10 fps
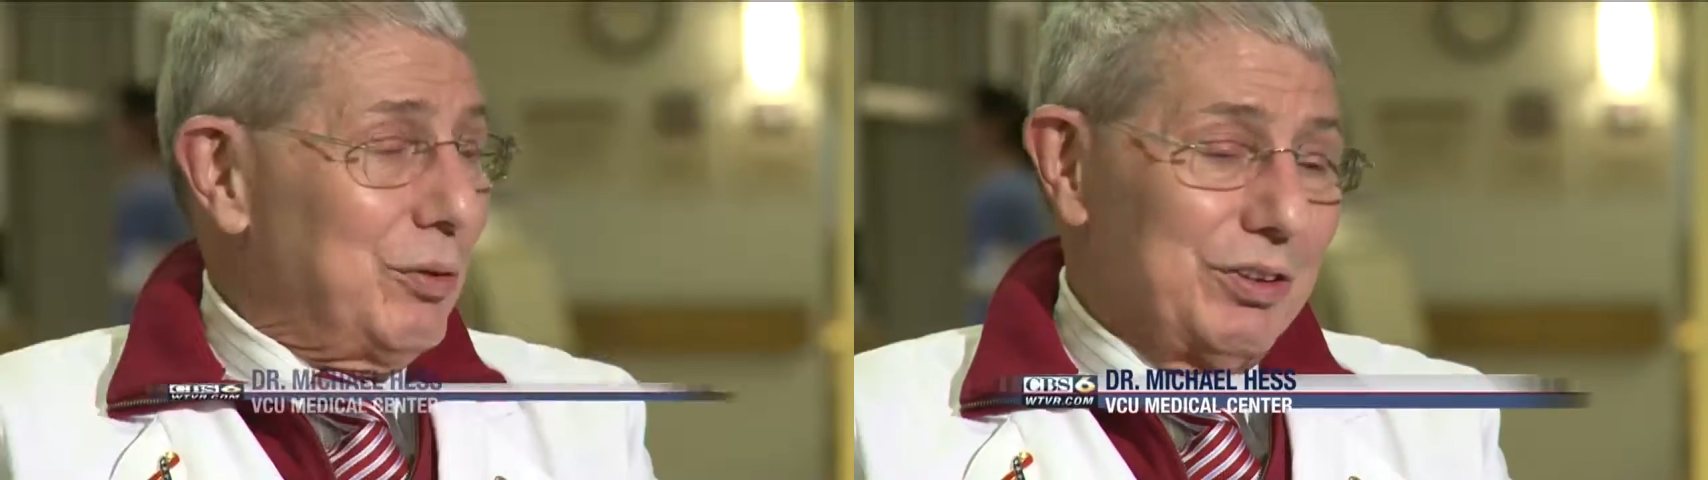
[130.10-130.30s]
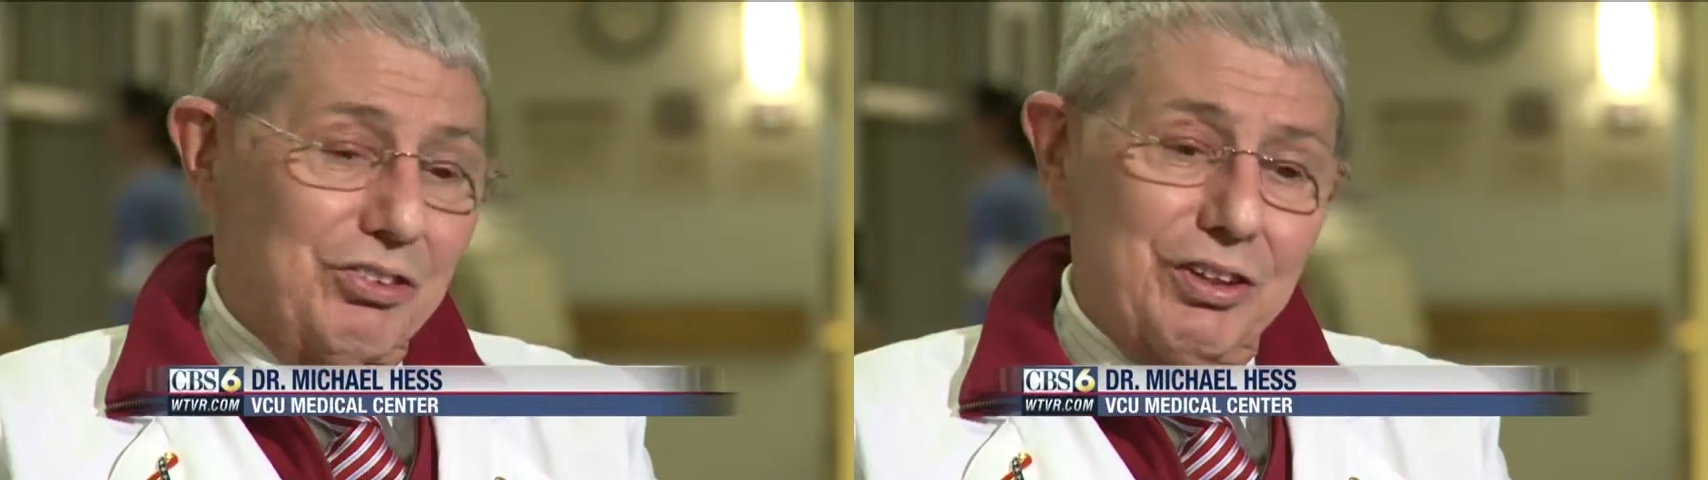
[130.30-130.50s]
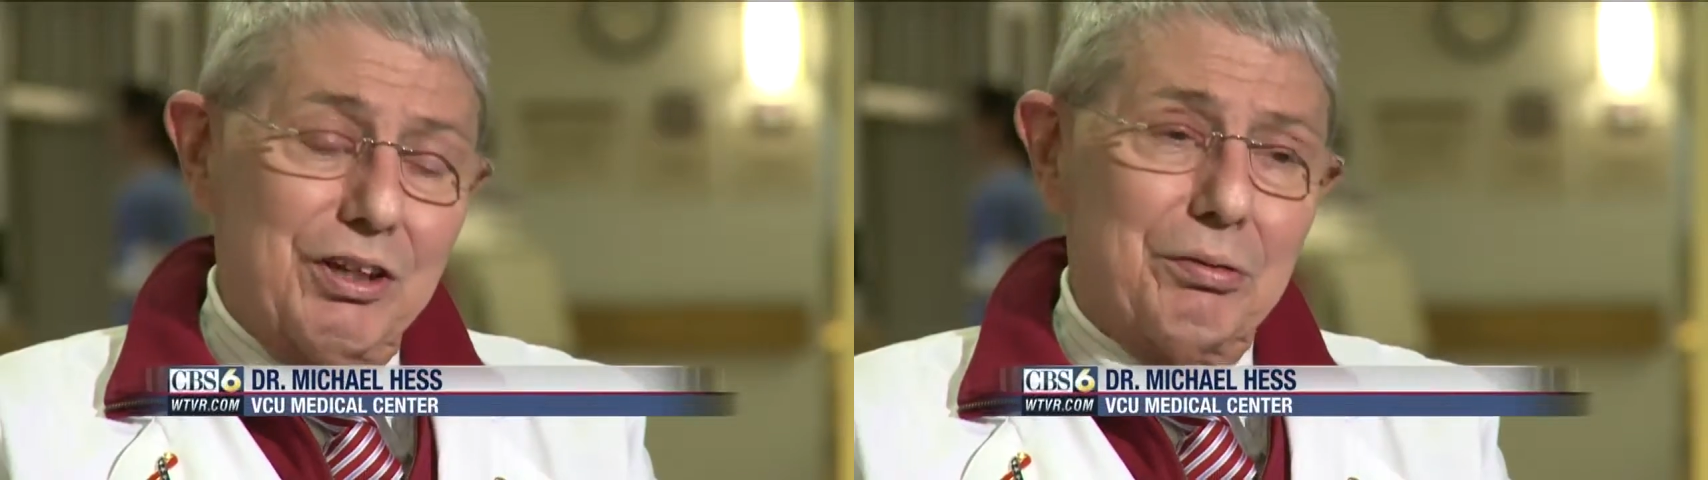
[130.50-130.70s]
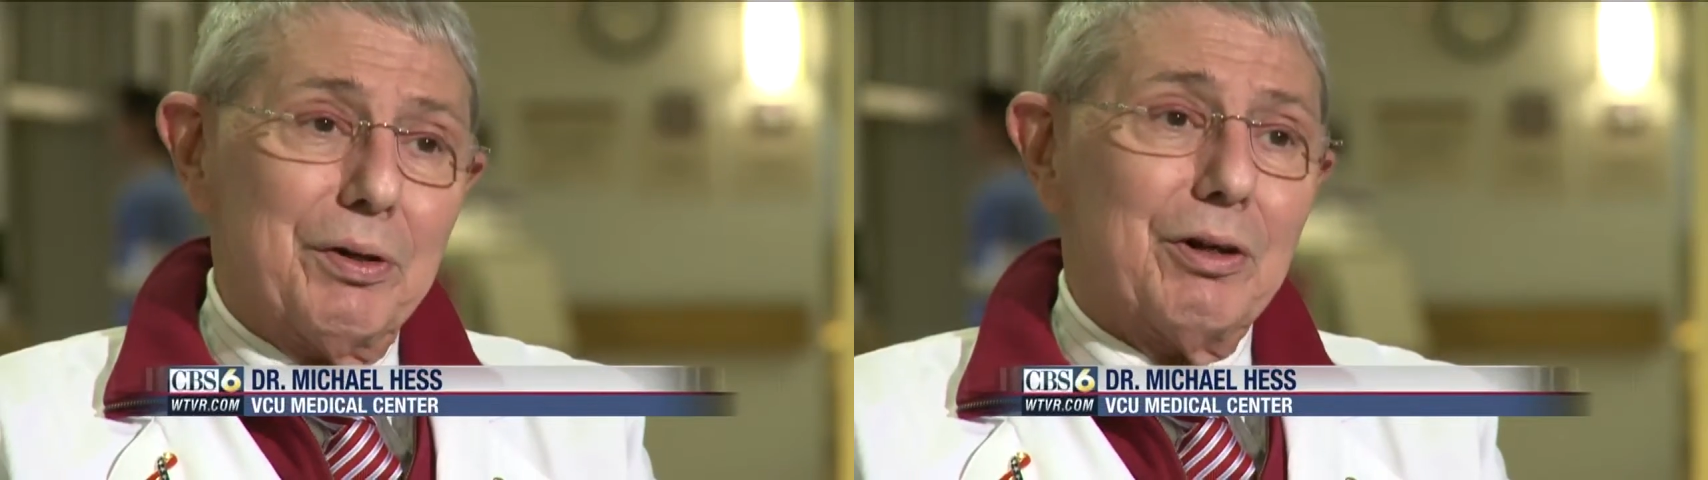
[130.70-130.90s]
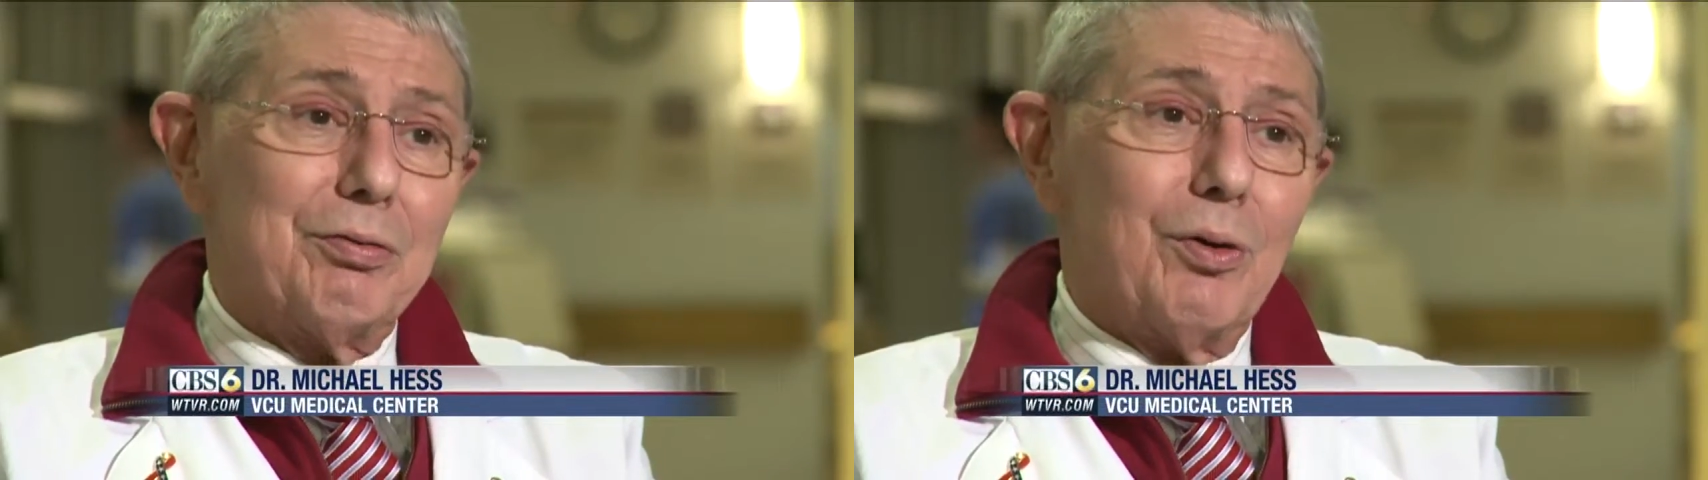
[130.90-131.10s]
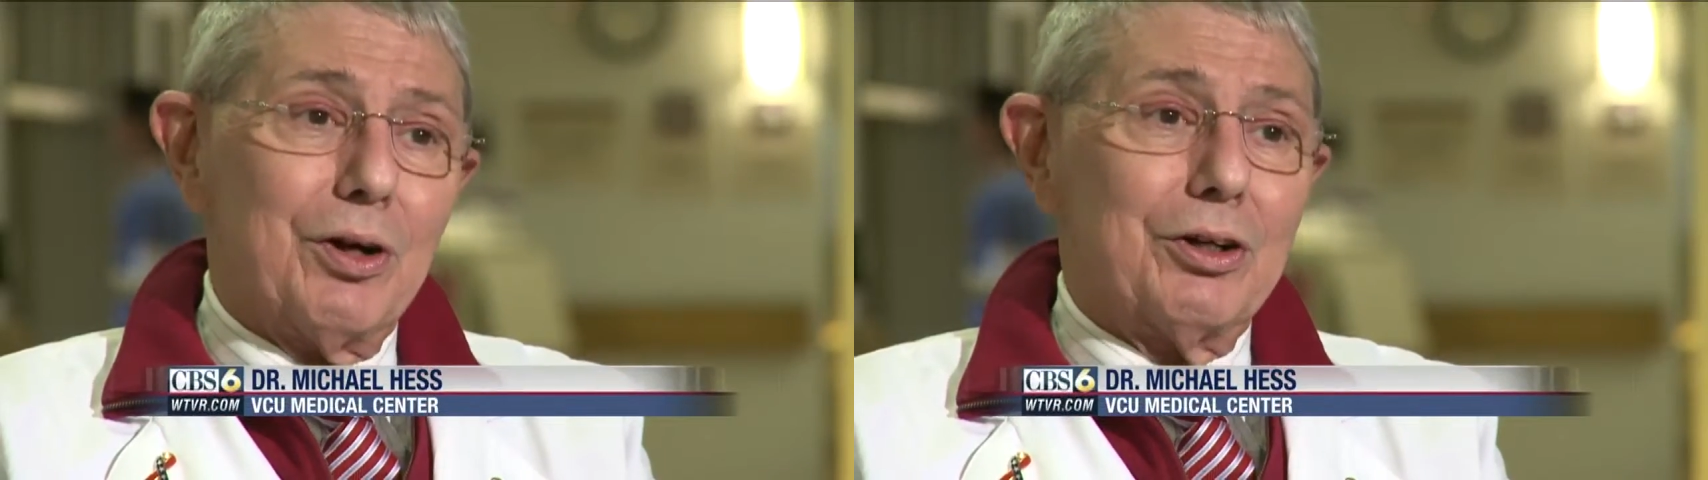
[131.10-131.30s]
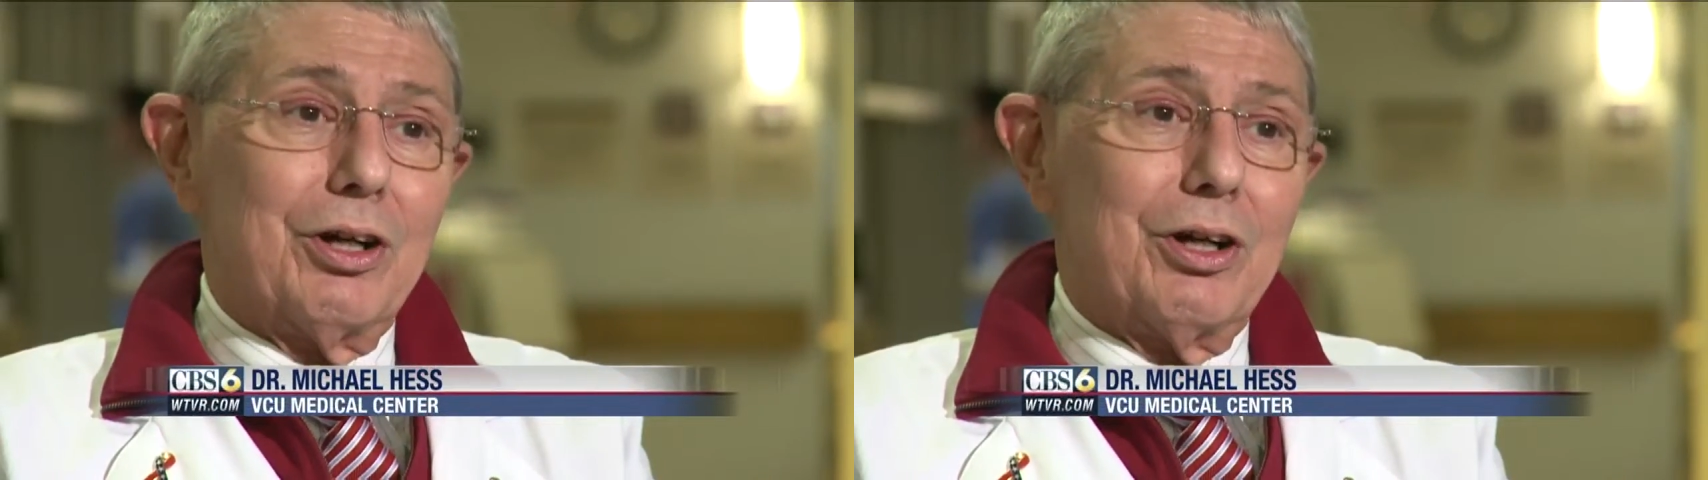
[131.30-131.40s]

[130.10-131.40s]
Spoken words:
You would see three or four